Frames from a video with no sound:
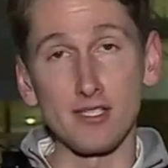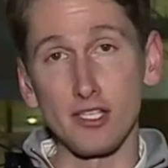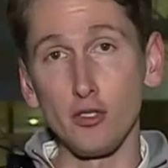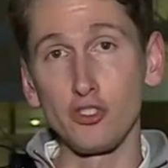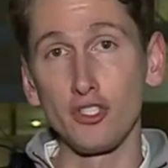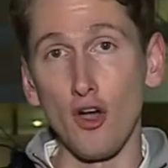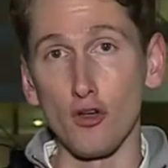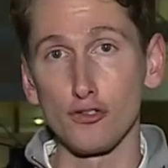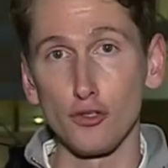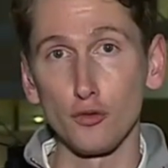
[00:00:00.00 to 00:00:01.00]
The
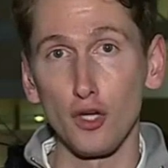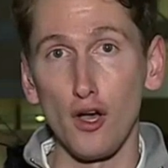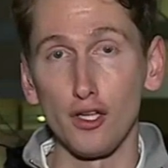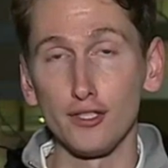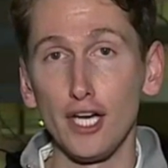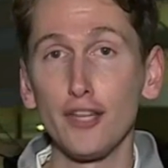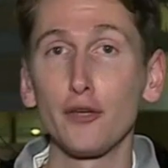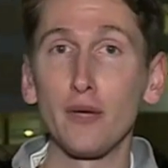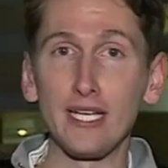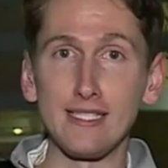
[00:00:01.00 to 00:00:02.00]
prosecution also called
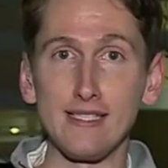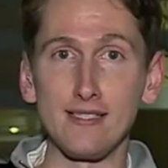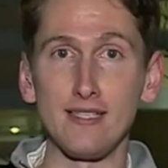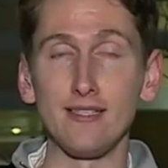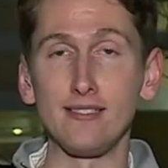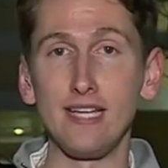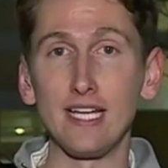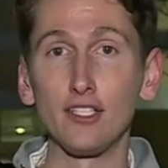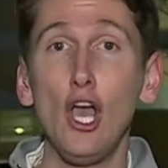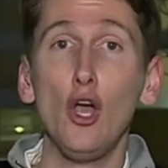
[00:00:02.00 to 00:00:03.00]
other witnesses to the
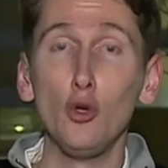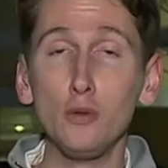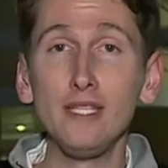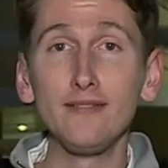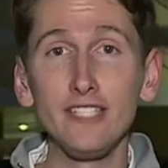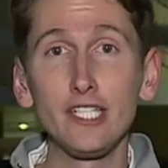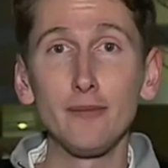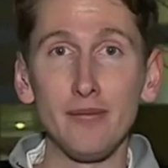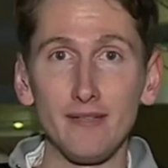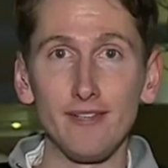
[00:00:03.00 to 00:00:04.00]
stand who
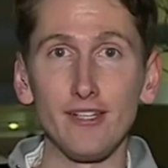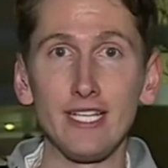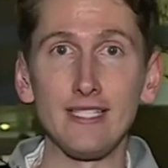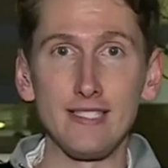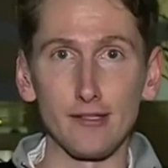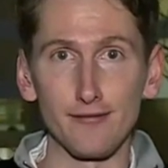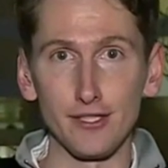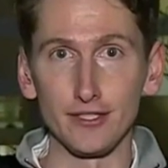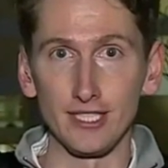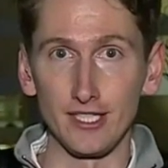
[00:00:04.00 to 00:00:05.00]
live near Midvale and
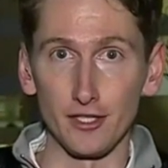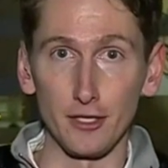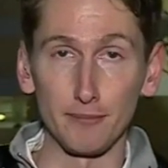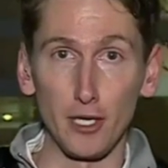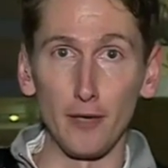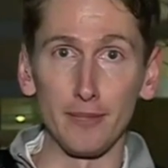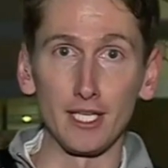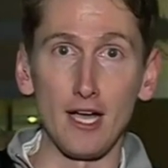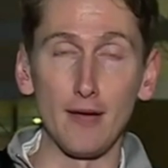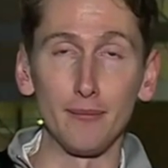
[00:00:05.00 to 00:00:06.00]
Deerfield in an
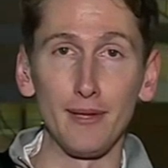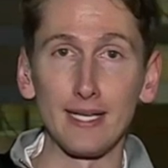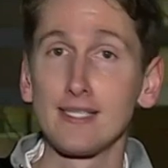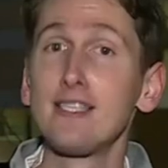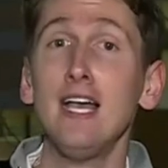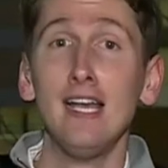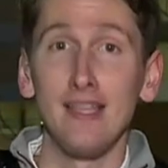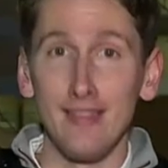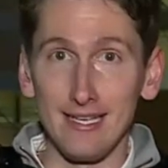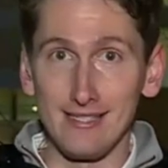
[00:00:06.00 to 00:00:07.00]
apartment complex.
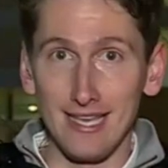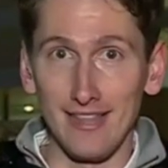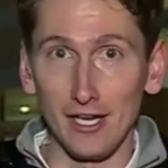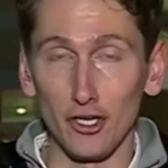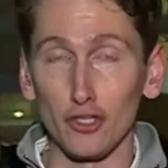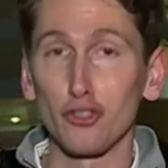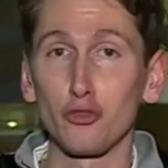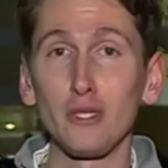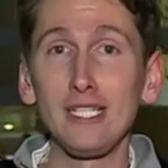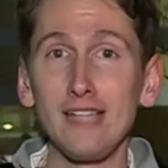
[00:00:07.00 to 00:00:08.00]
They say they
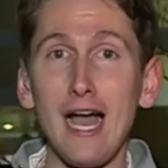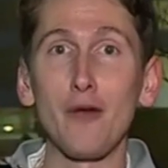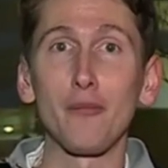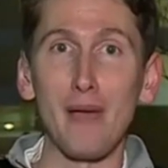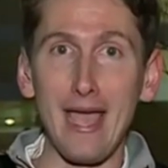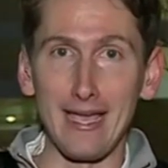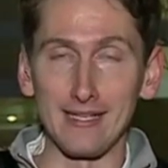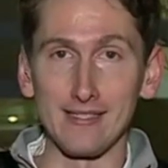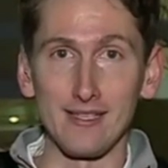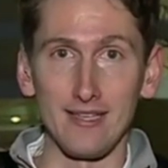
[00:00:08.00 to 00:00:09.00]
heard three loud
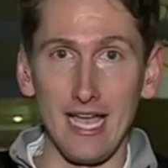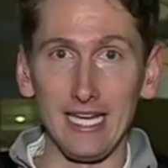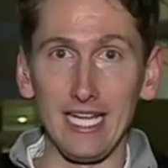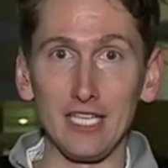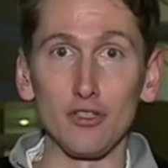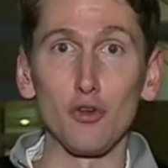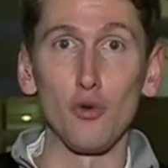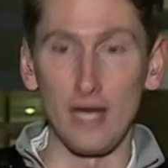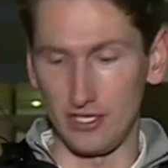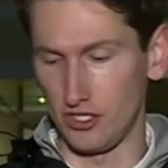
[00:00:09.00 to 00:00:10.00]
bangs the night
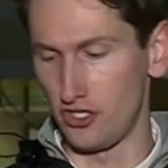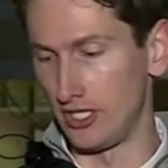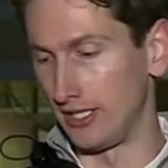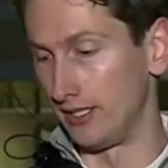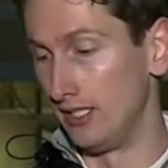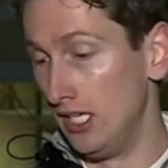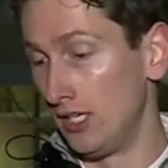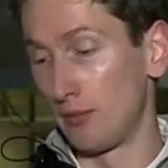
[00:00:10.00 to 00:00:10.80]
in question.